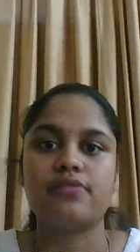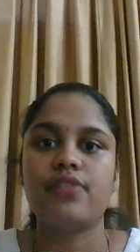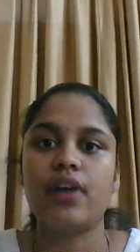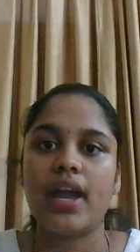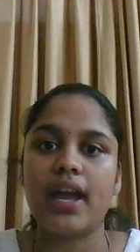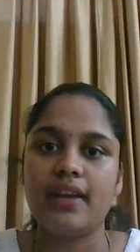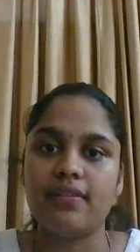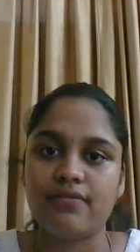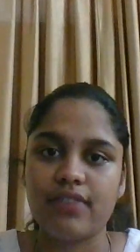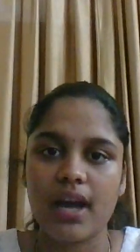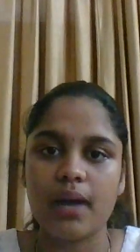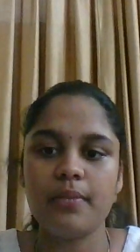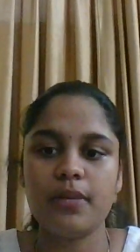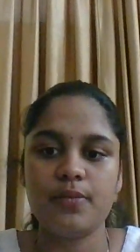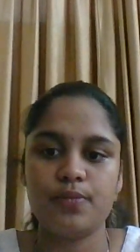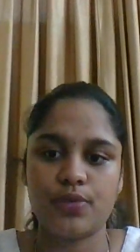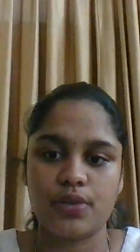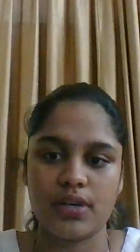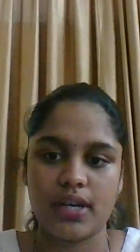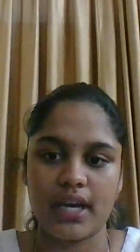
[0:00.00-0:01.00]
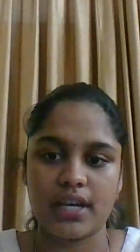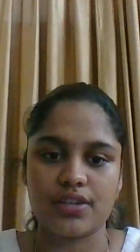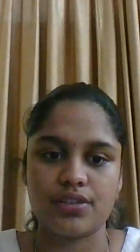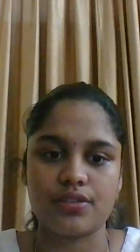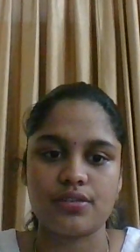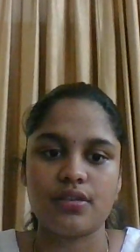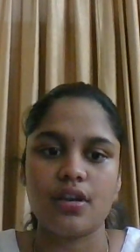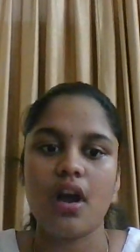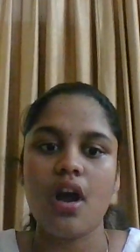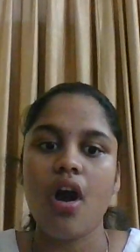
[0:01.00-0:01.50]
for environment
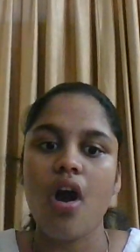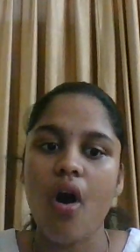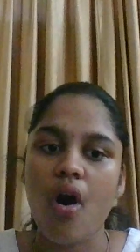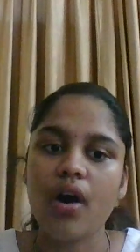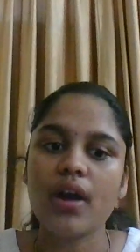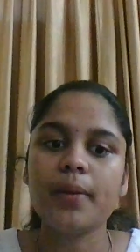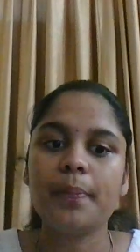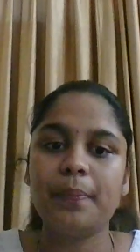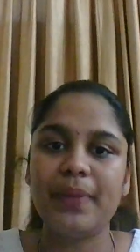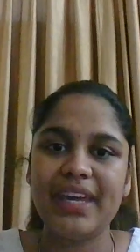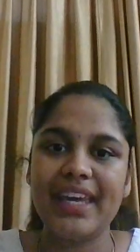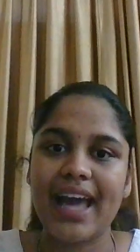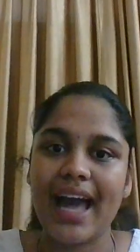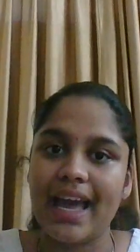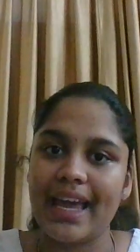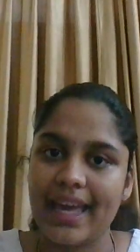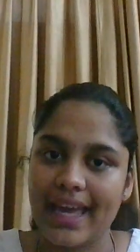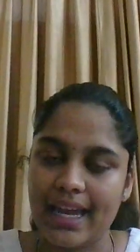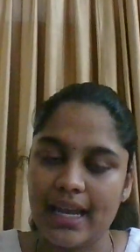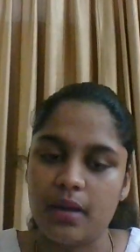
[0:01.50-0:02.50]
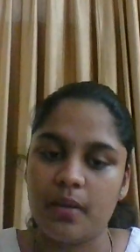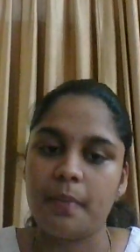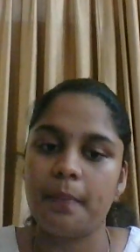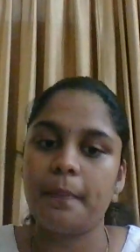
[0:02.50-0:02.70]
protection or a PIL,